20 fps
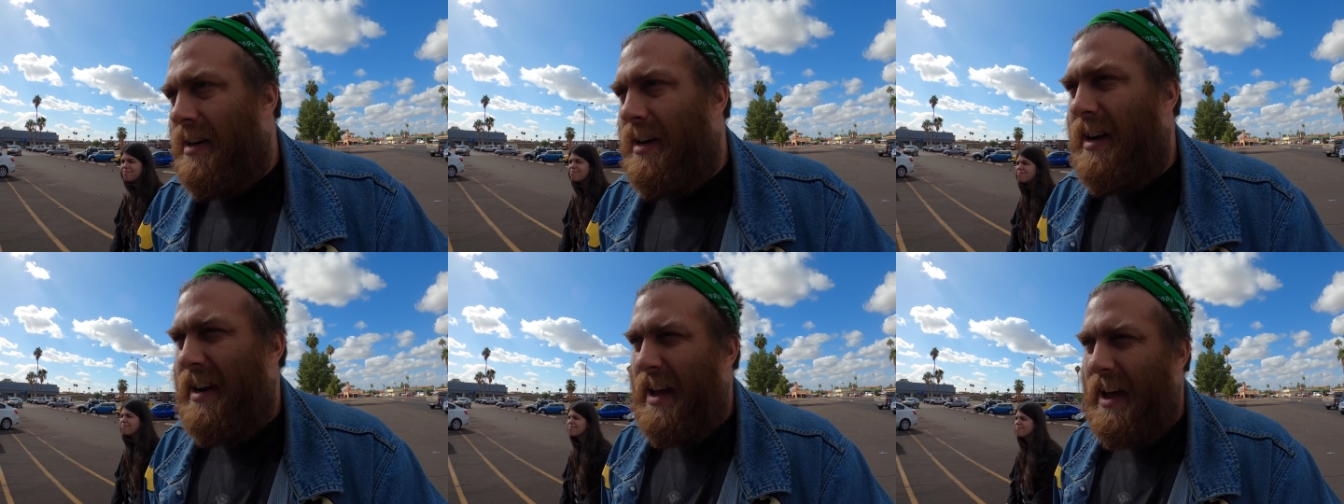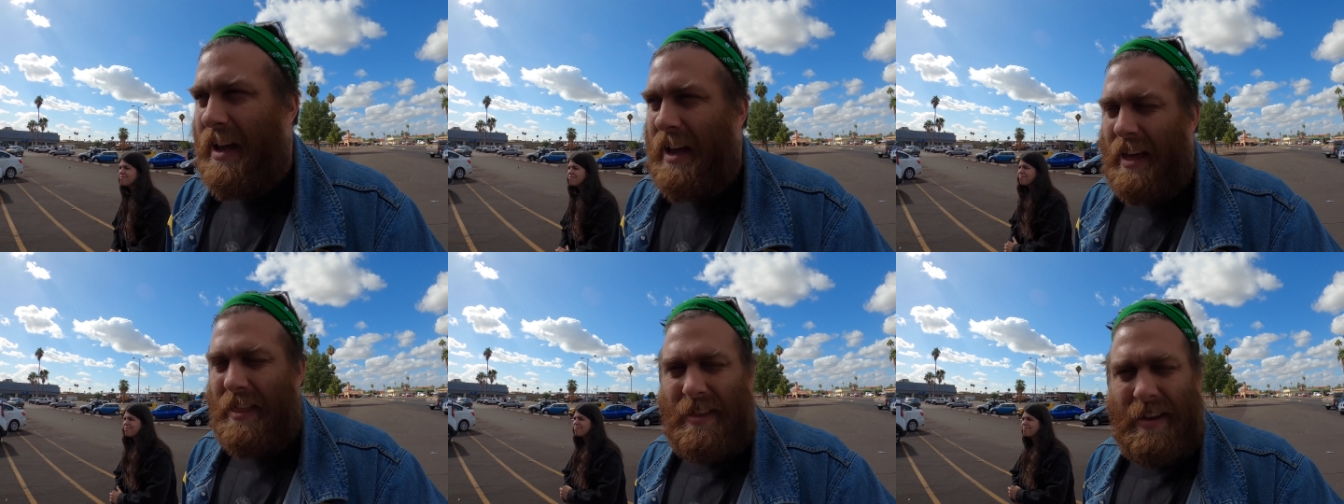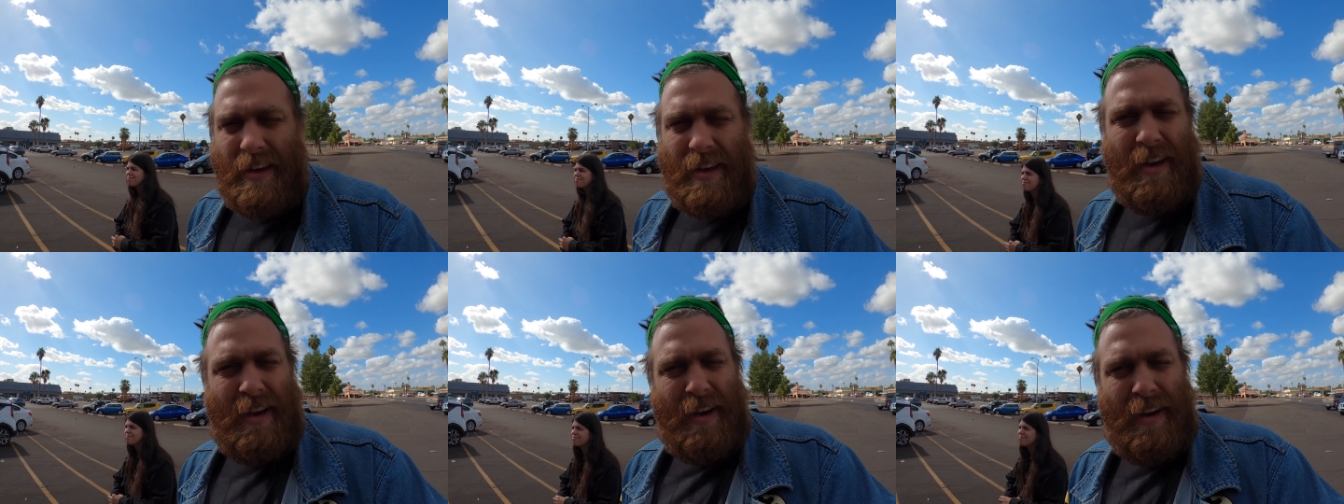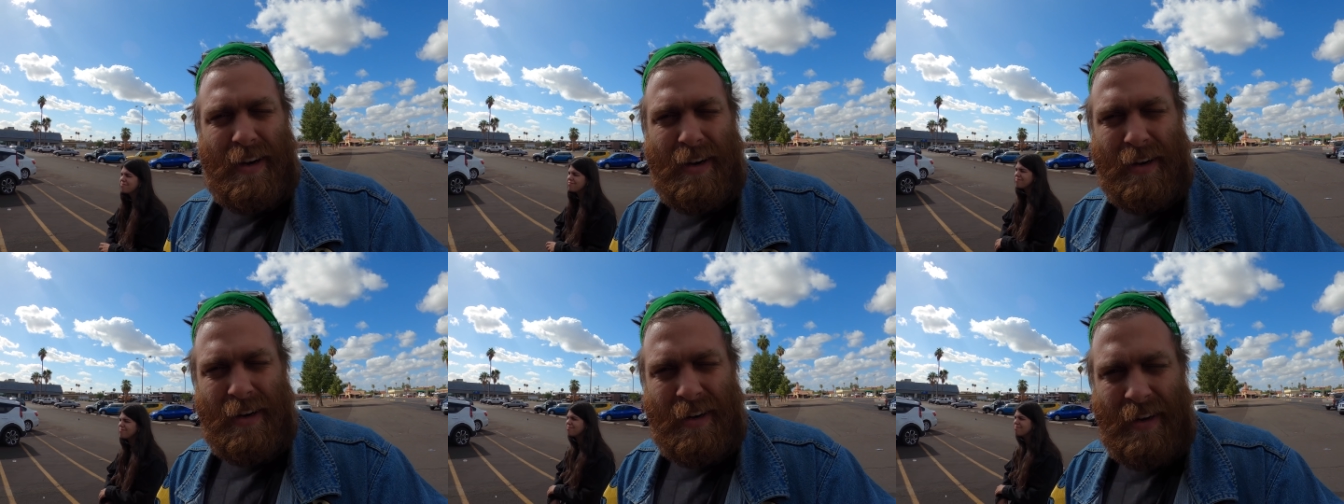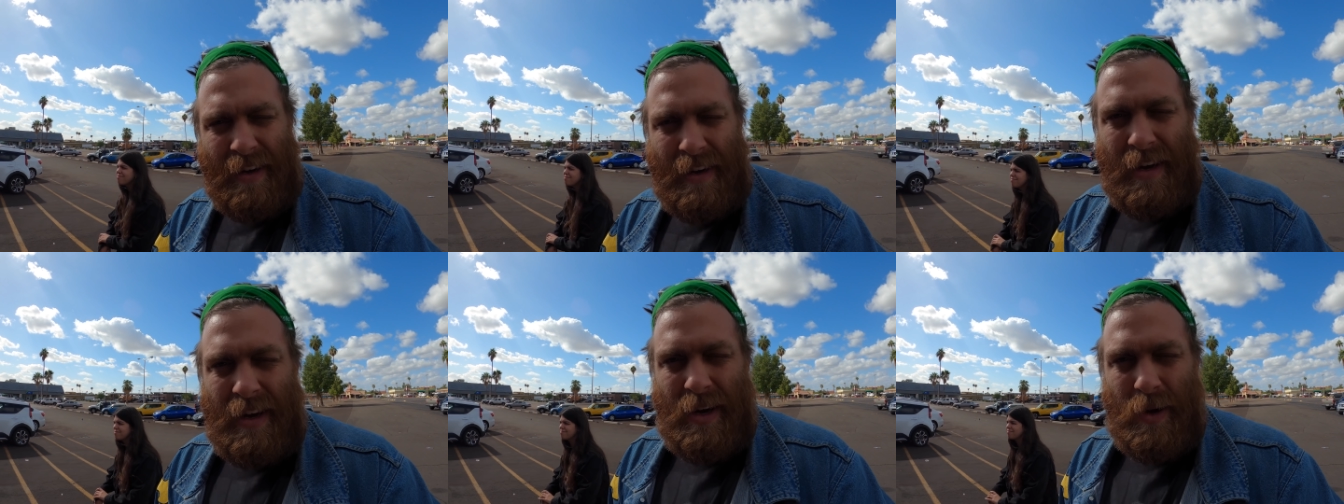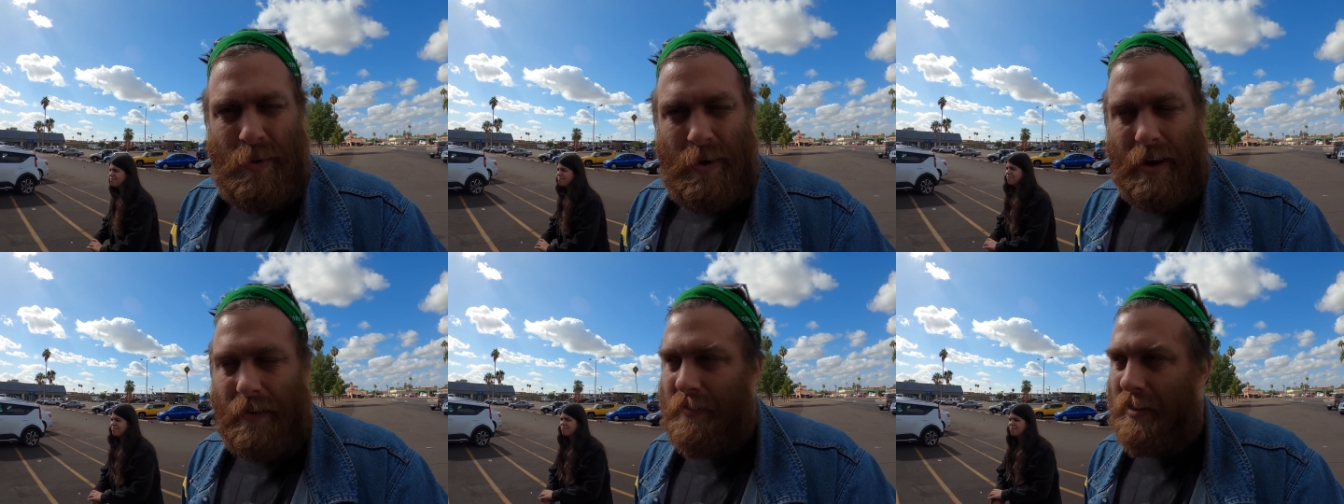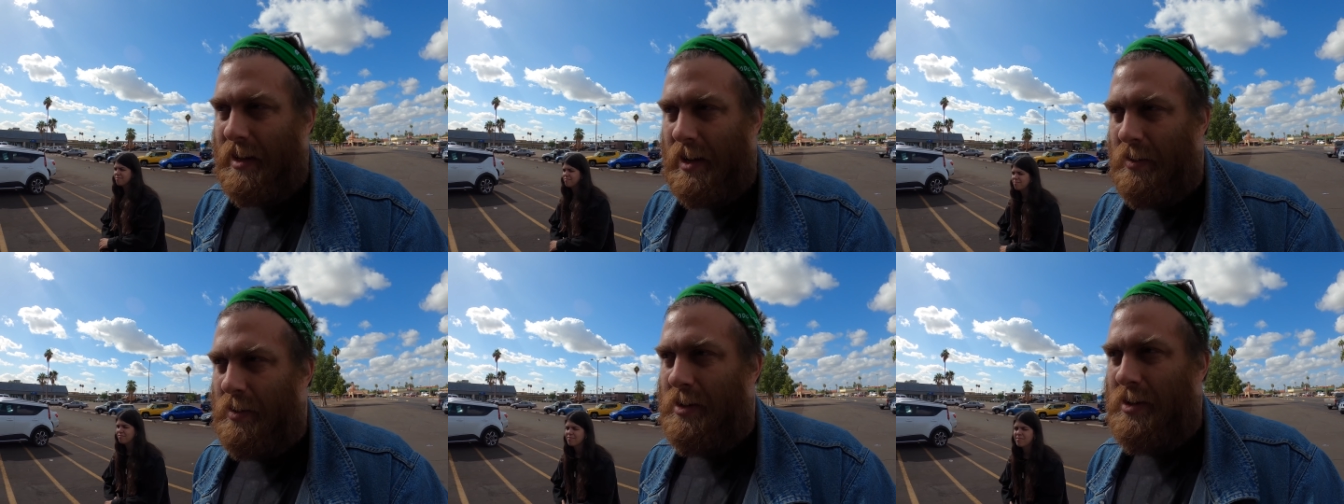And heck, I think we have
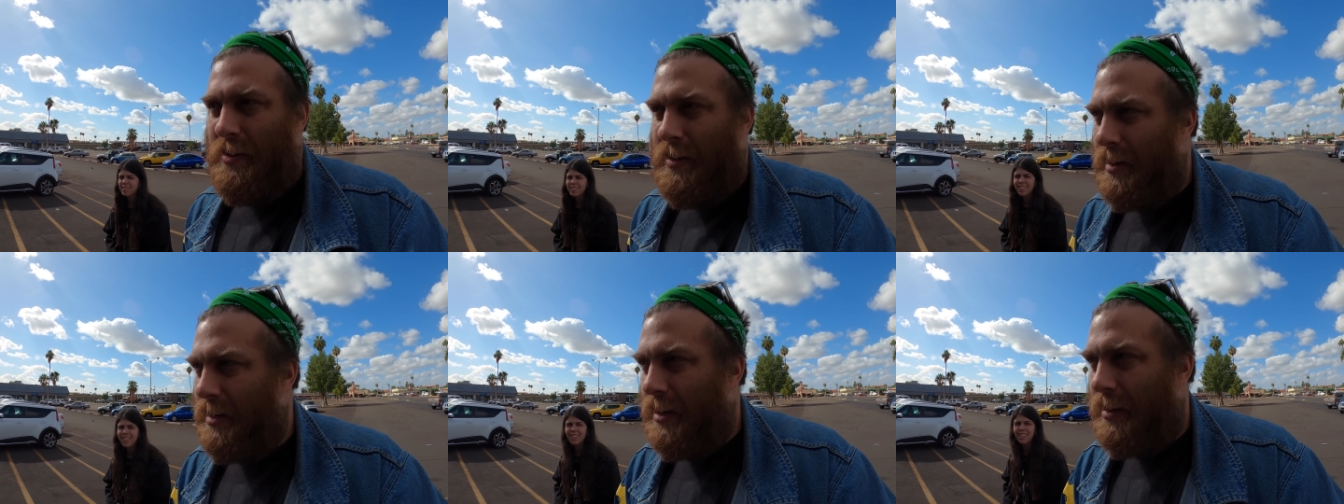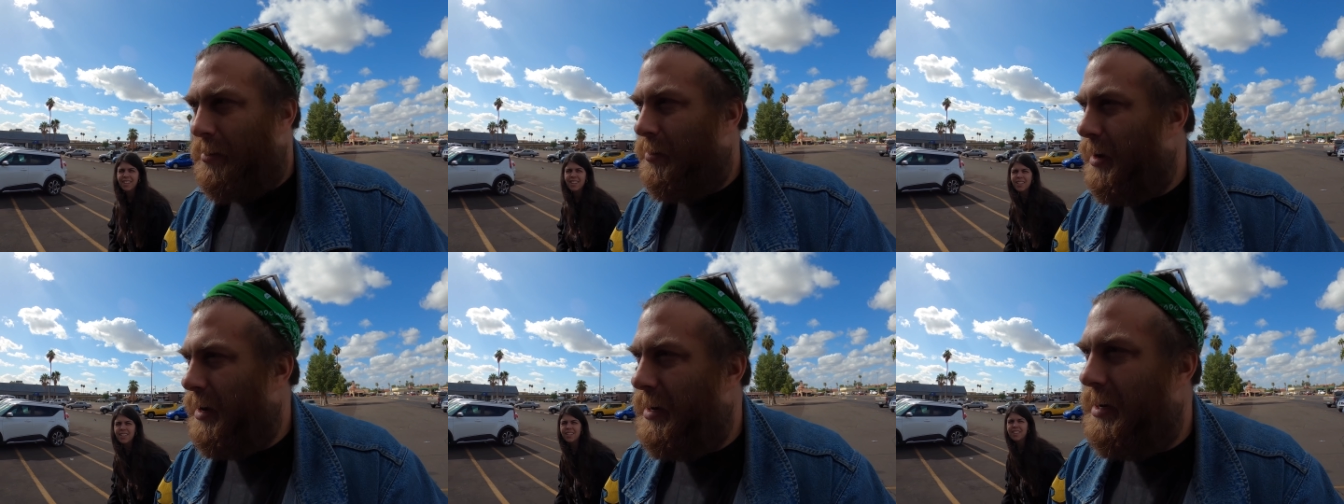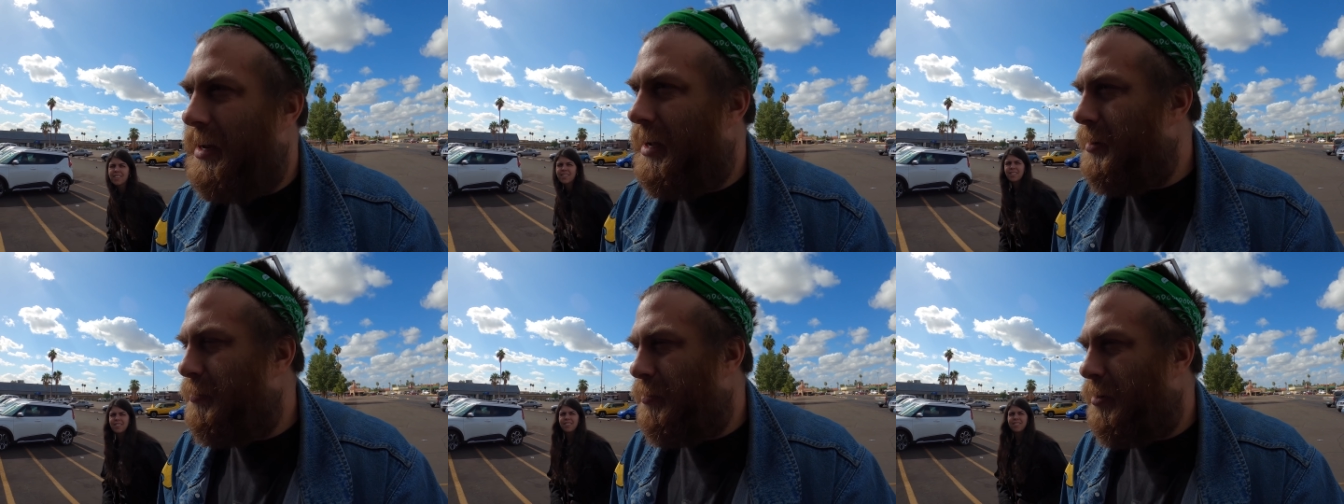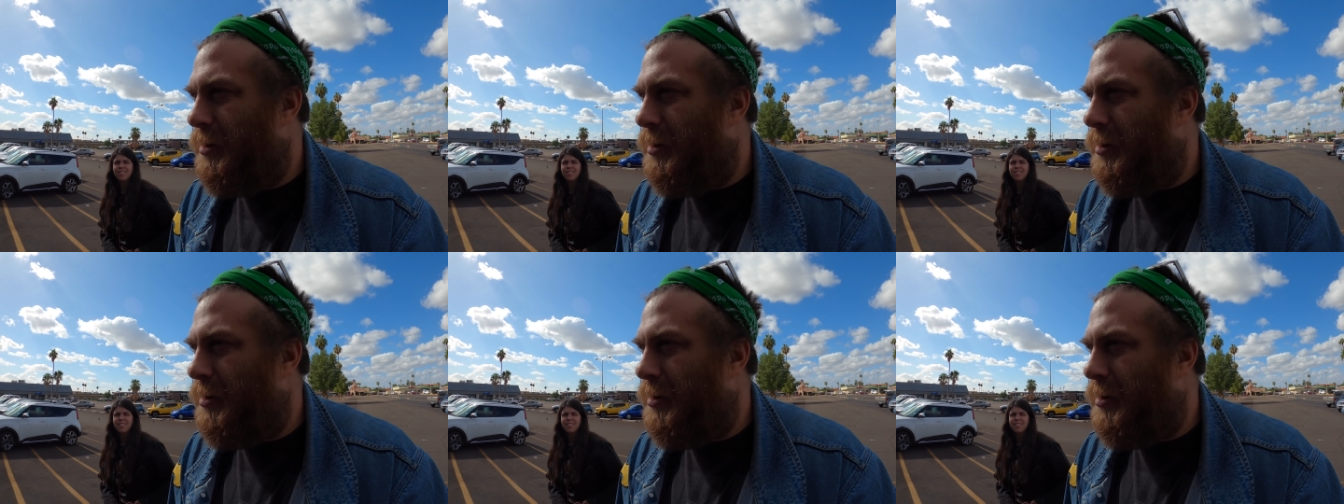to go to another antique